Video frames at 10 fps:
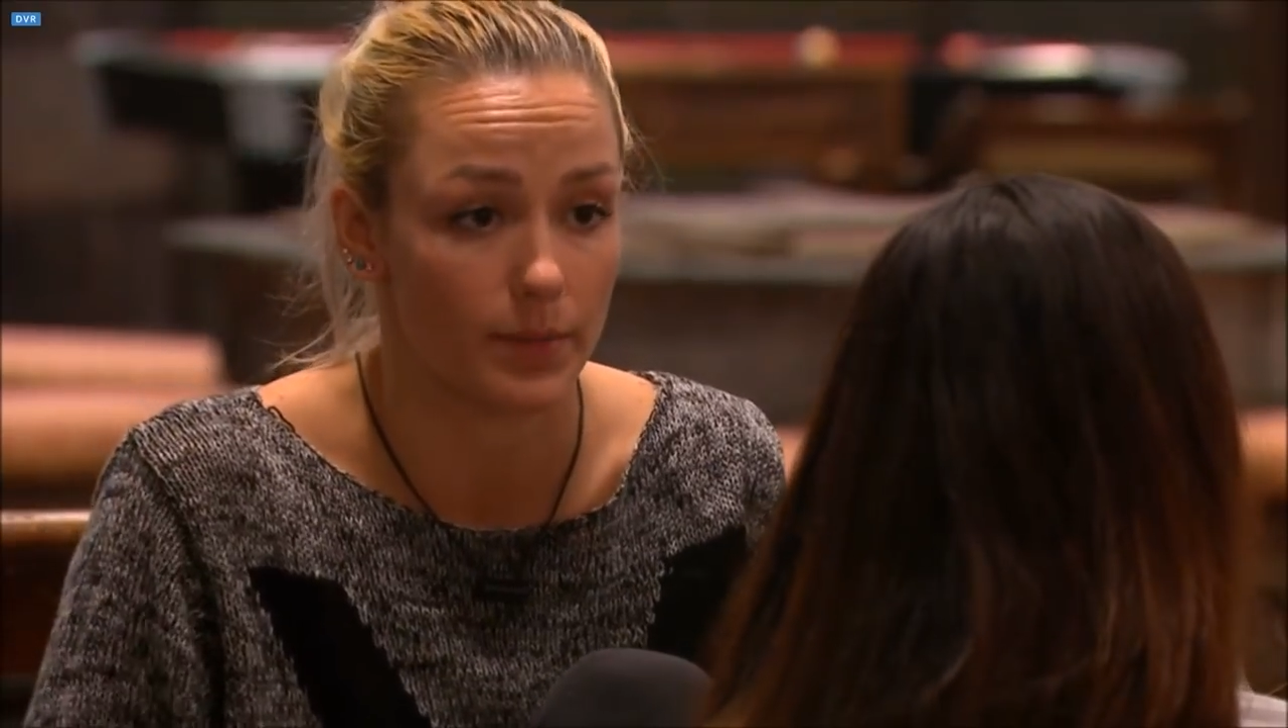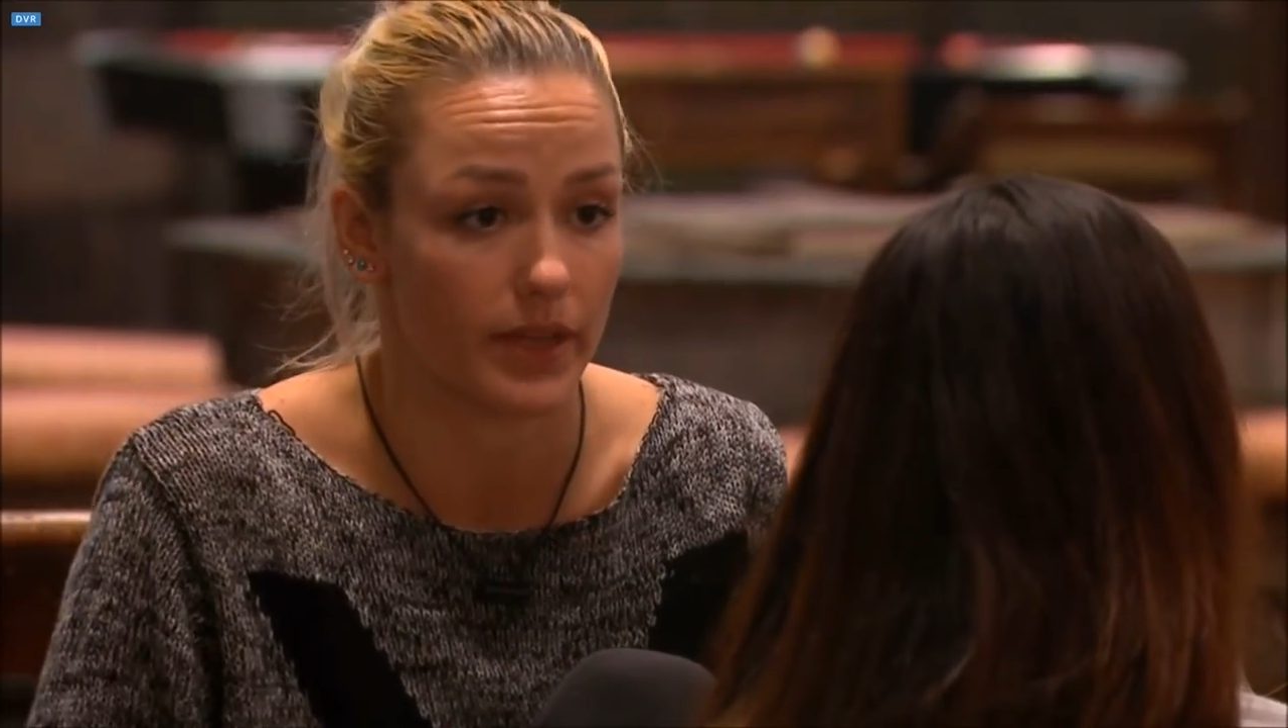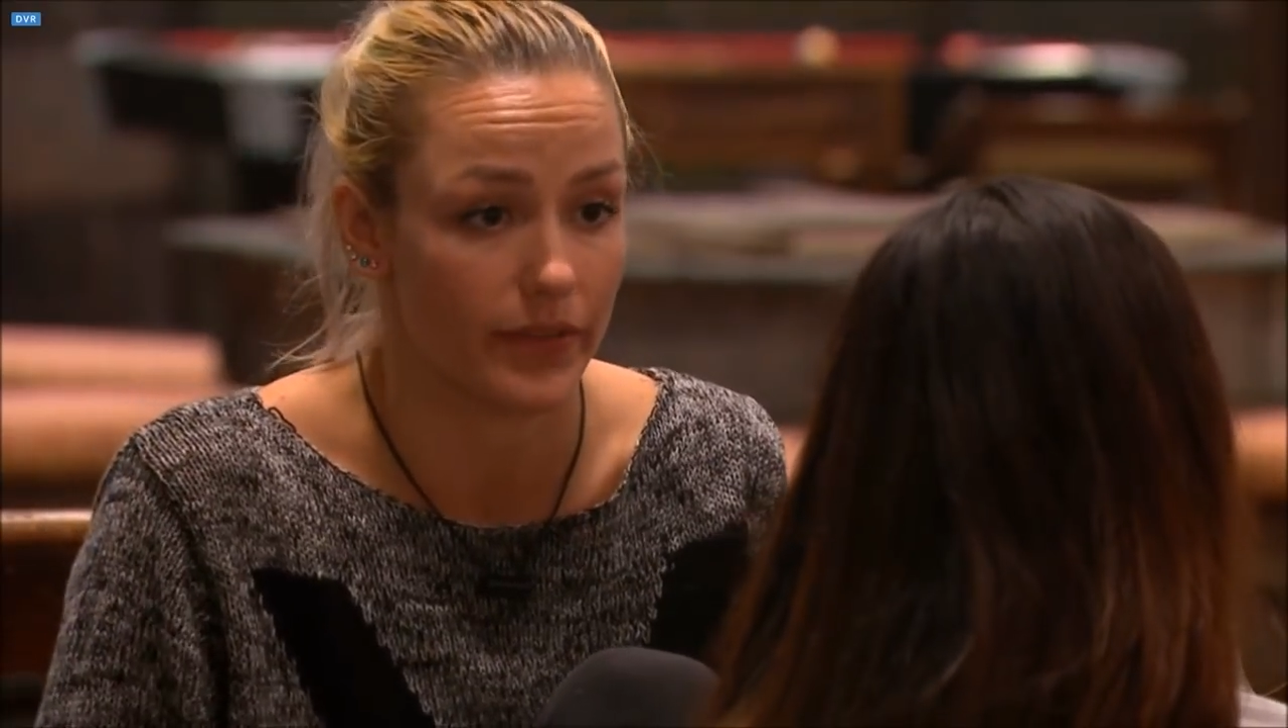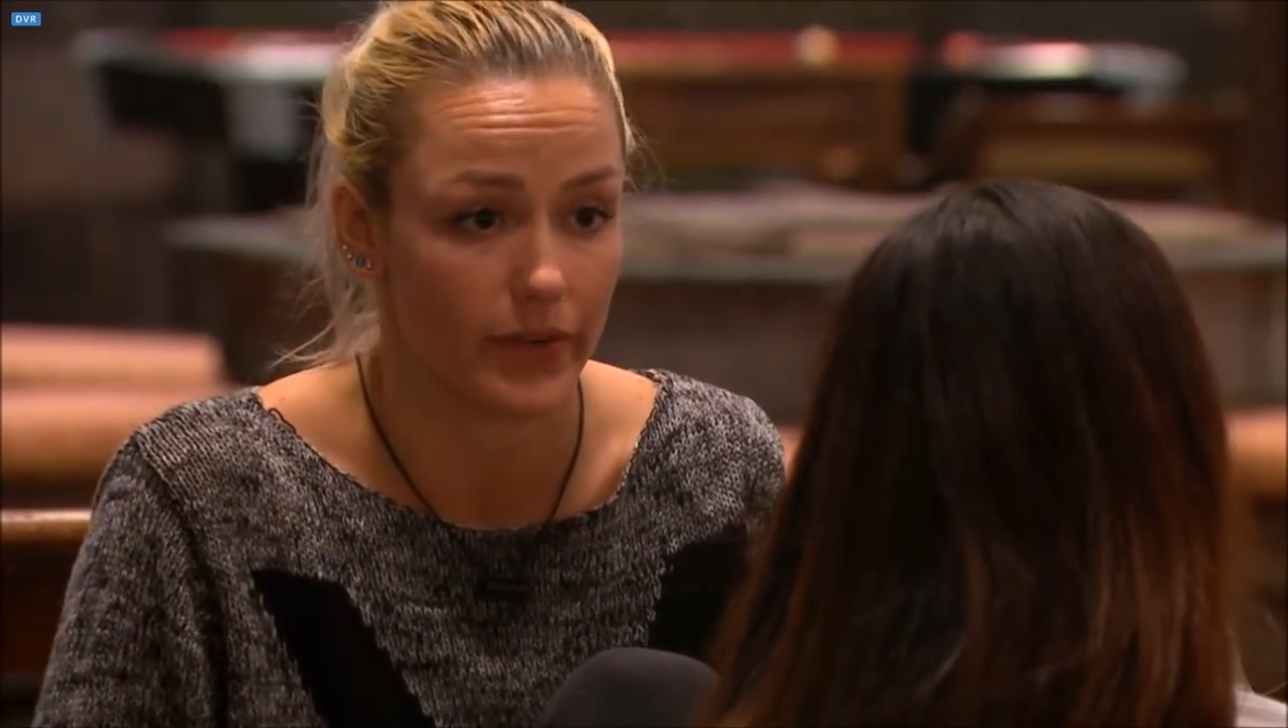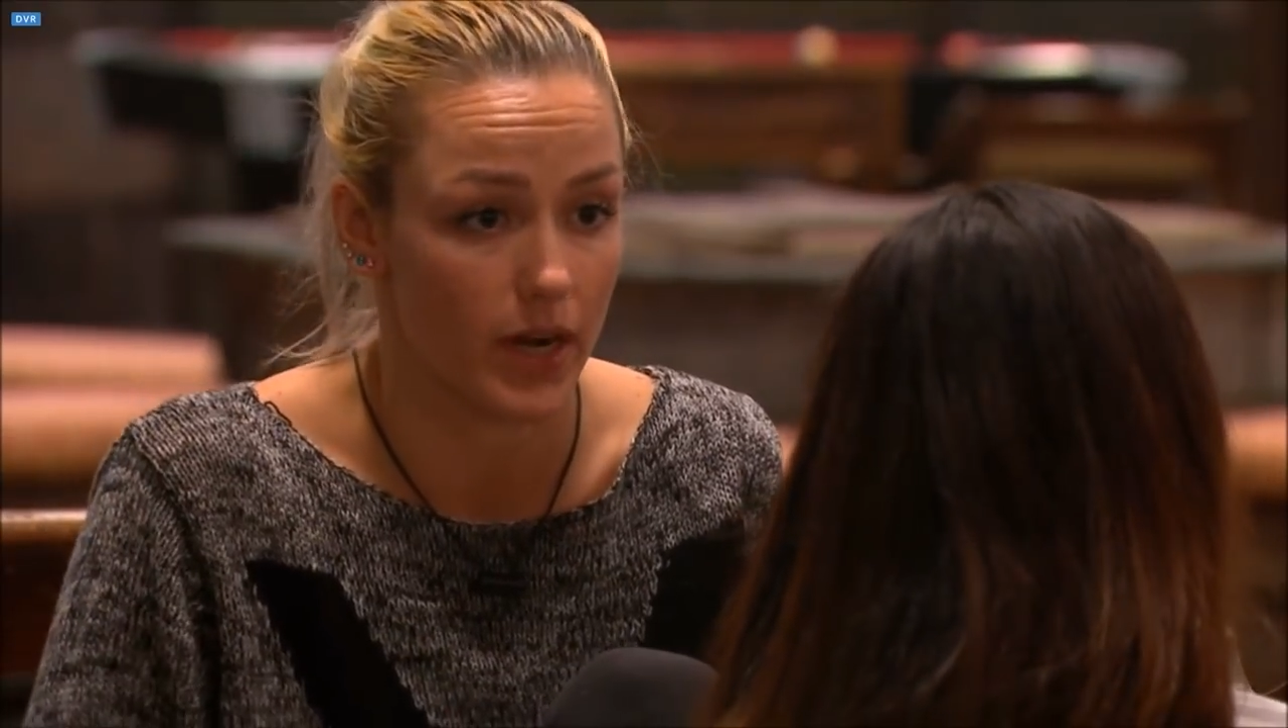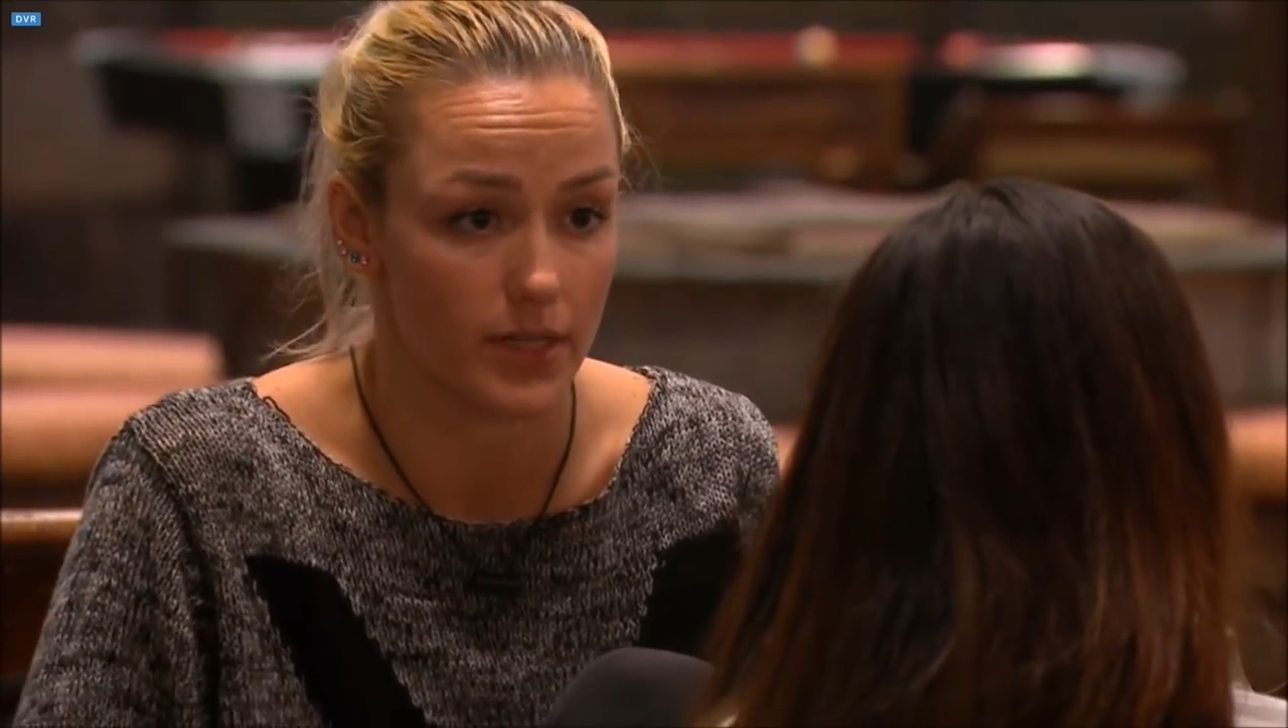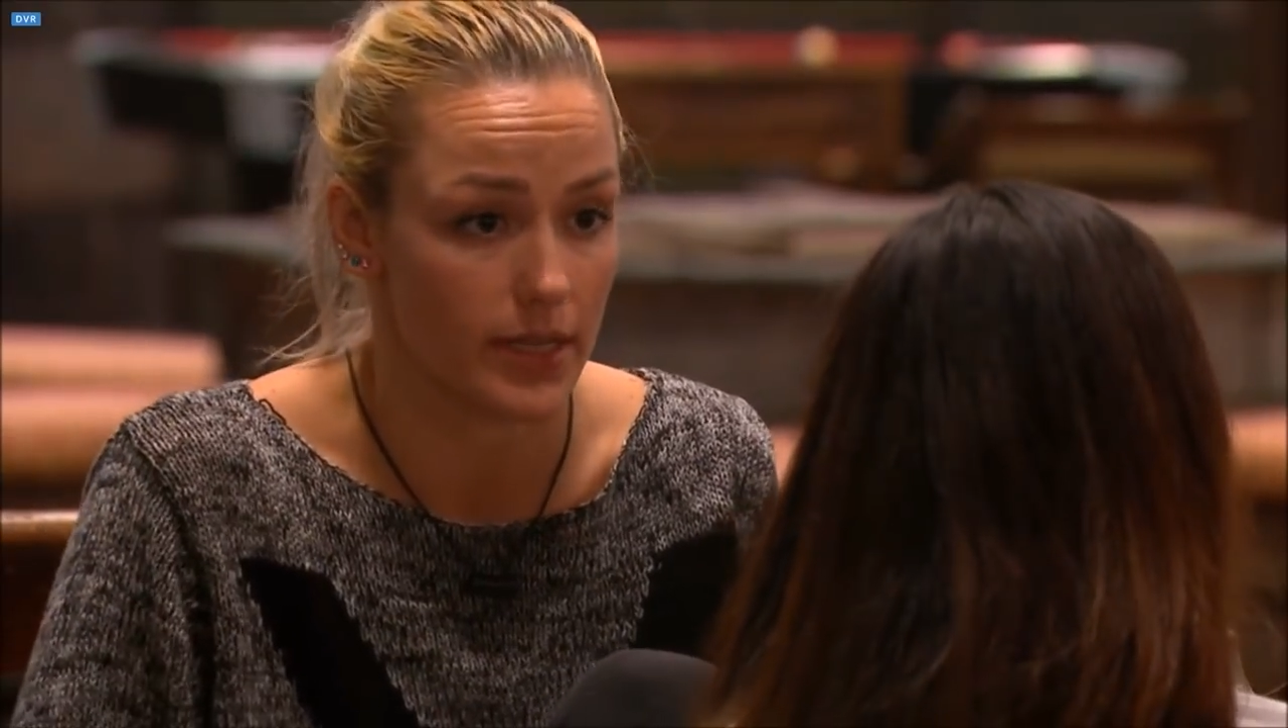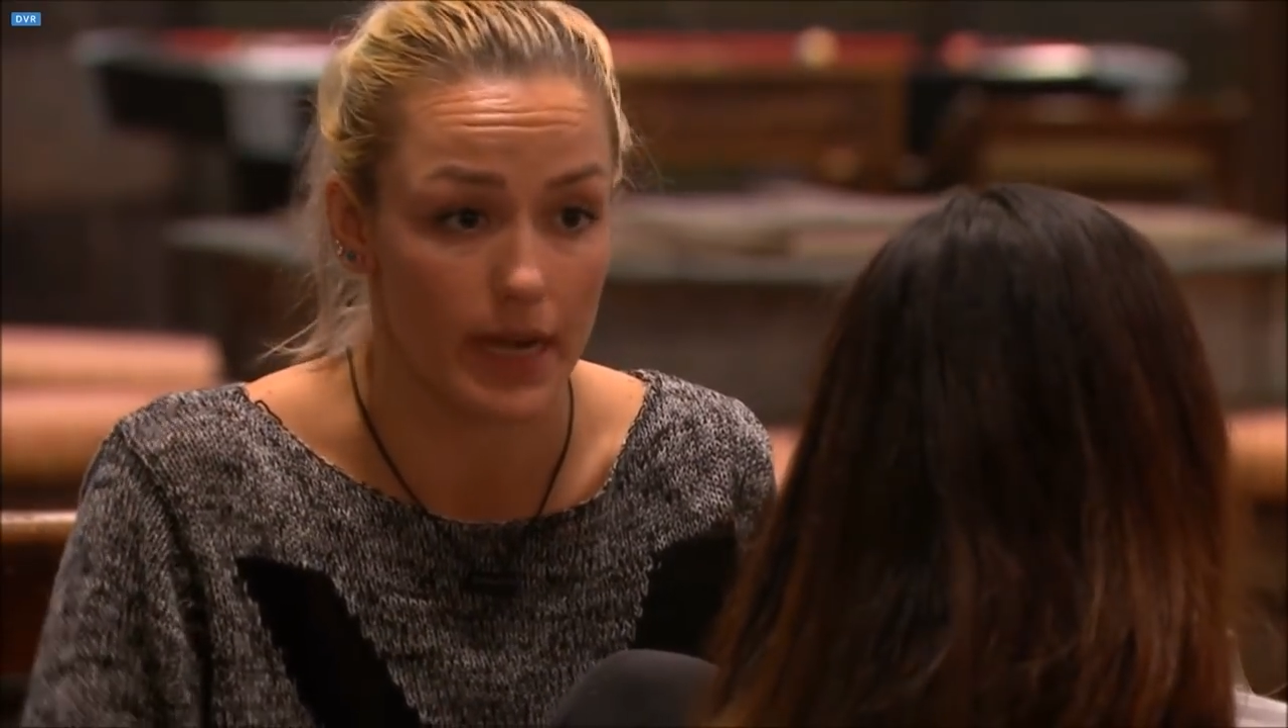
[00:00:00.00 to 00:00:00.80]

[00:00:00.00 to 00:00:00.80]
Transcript: play for us,